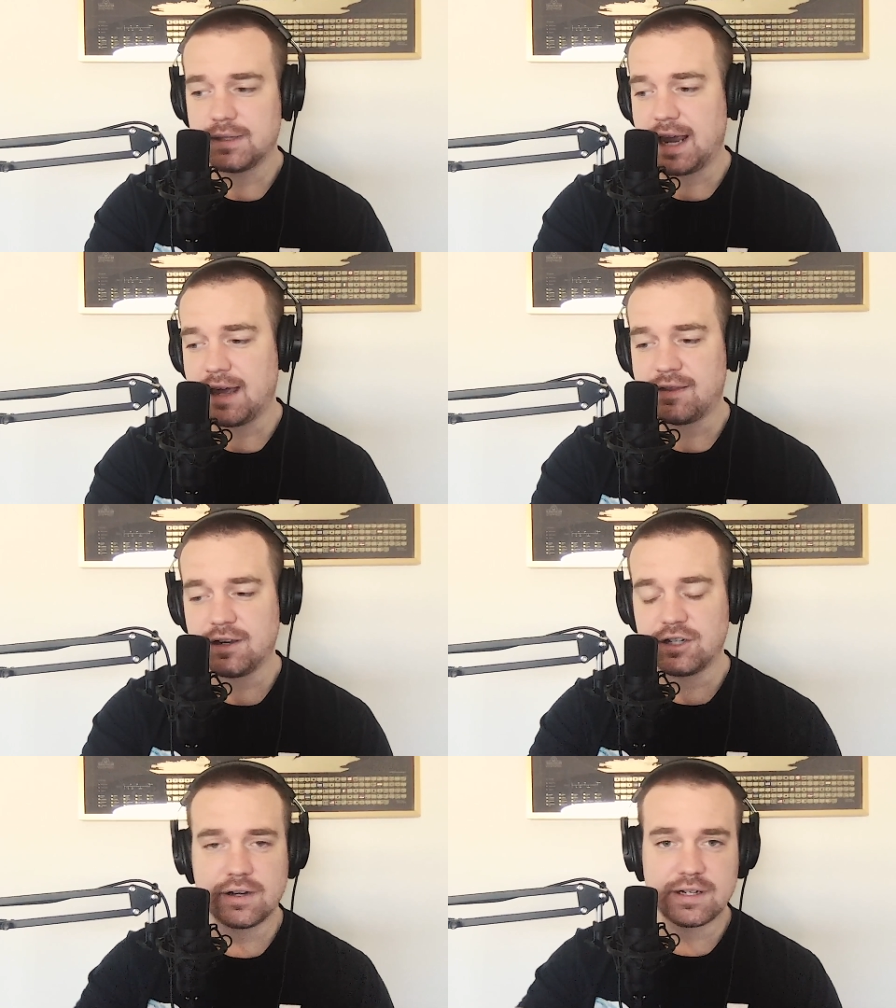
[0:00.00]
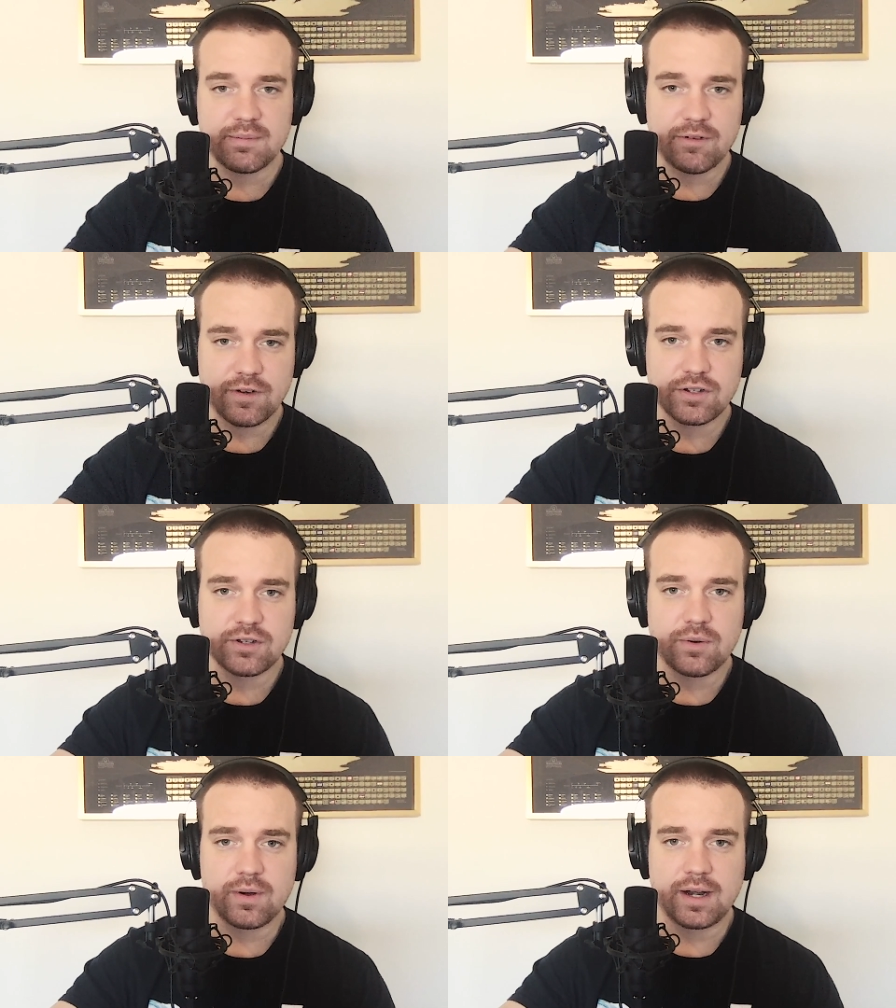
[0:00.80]
Kathy sharing some of her
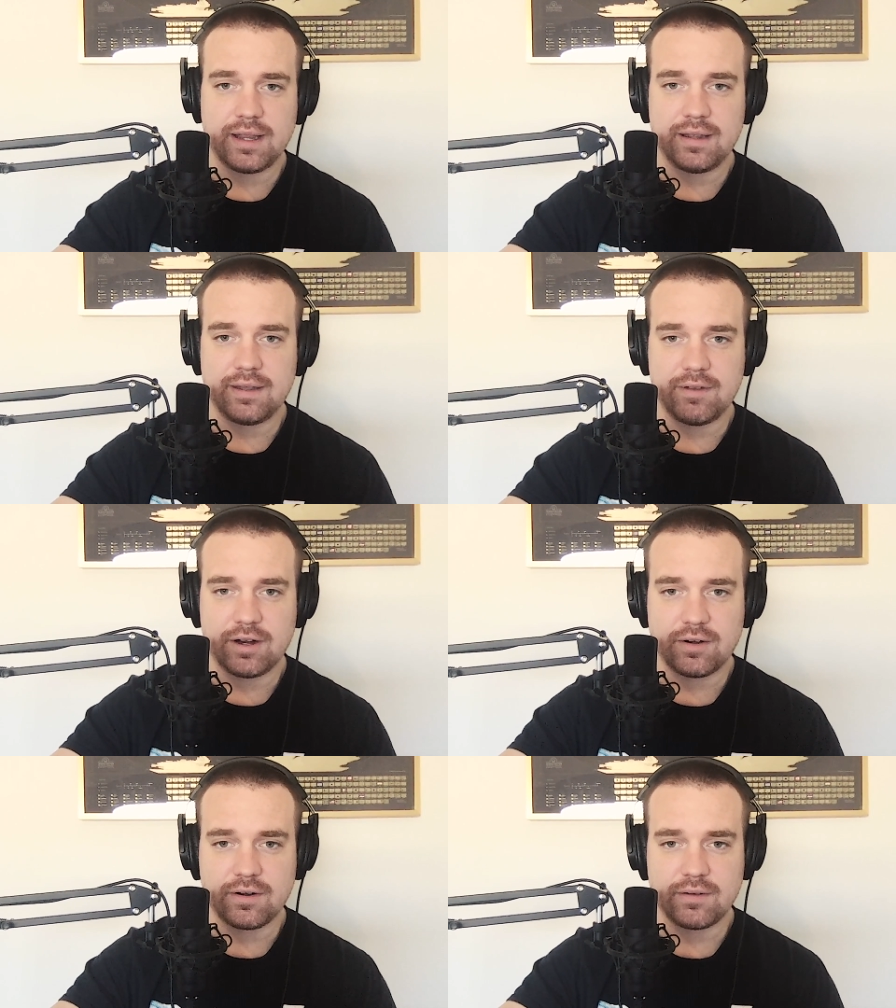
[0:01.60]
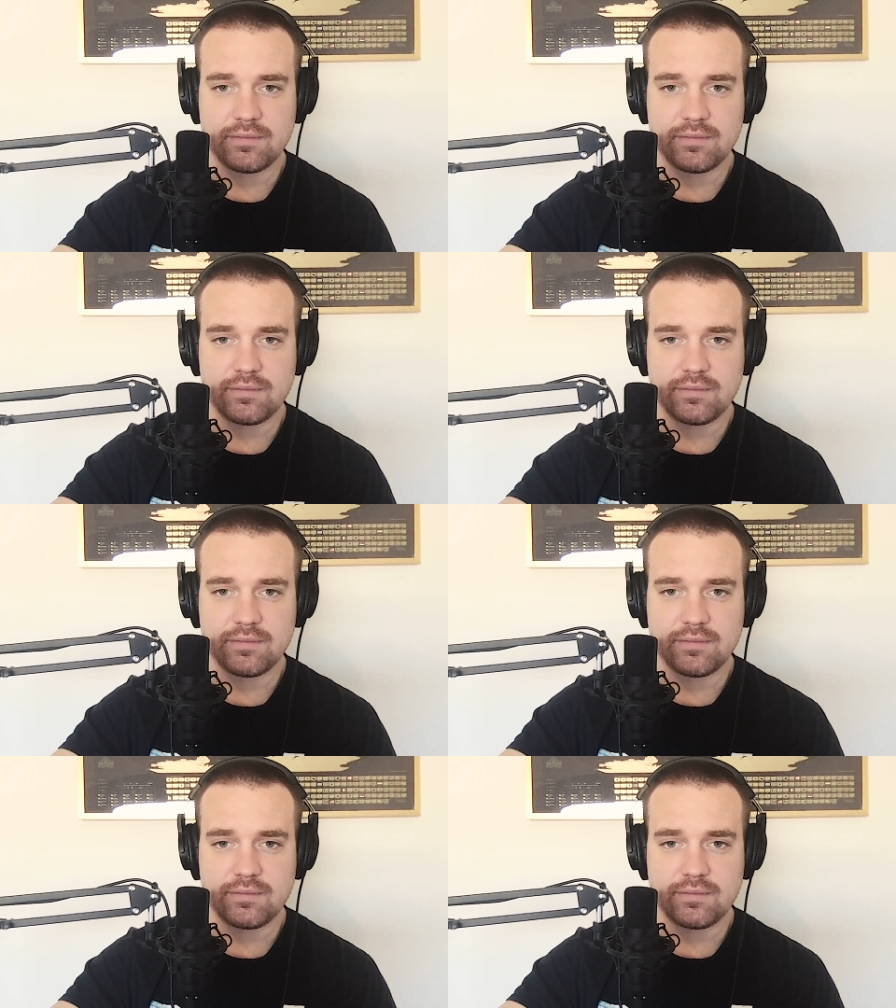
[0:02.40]
story, giving her,